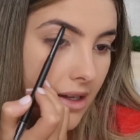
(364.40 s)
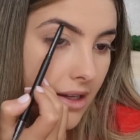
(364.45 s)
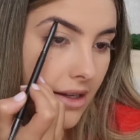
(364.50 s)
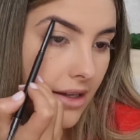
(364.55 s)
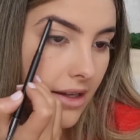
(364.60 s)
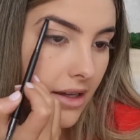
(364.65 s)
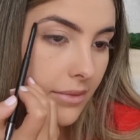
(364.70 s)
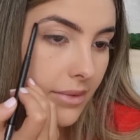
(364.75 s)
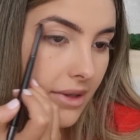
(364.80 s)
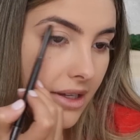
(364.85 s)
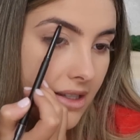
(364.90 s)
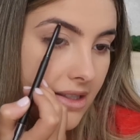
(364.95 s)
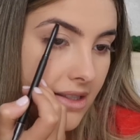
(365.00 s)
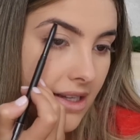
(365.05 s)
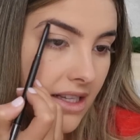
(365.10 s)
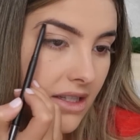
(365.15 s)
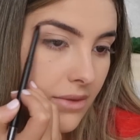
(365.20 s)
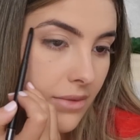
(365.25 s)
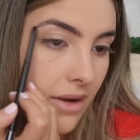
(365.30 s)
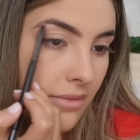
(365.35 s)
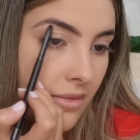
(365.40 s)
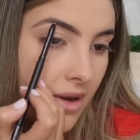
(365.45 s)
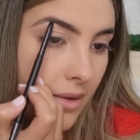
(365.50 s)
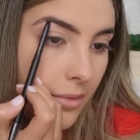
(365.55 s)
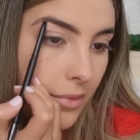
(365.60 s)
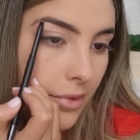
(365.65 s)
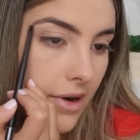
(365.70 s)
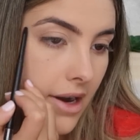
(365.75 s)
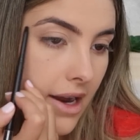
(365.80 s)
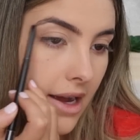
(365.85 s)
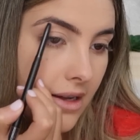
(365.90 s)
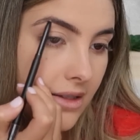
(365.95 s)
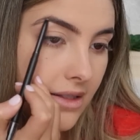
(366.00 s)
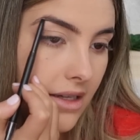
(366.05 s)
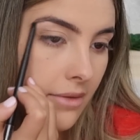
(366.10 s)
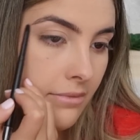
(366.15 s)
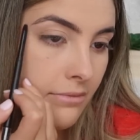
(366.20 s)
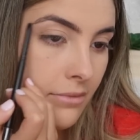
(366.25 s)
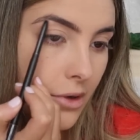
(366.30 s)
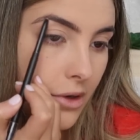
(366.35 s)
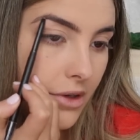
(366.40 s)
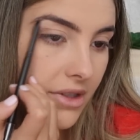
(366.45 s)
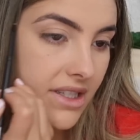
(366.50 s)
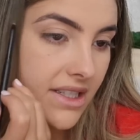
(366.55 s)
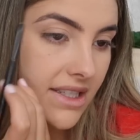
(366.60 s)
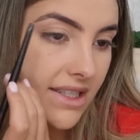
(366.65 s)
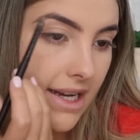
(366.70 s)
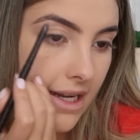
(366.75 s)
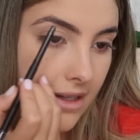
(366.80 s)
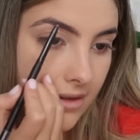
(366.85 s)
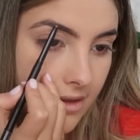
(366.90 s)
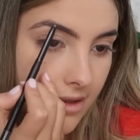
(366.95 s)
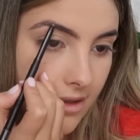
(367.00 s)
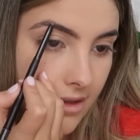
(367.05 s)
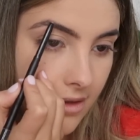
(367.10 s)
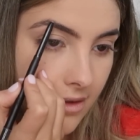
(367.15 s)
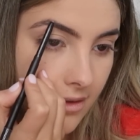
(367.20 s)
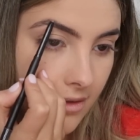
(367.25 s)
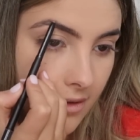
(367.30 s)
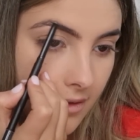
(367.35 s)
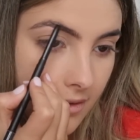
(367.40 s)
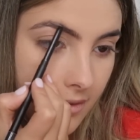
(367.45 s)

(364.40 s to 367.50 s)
here, because that's where my brows are most dense.